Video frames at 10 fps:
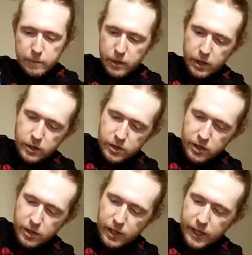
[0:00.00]
but there's
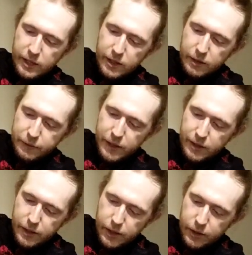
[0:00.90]
certainly enough
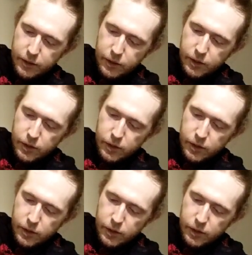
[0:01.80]
in there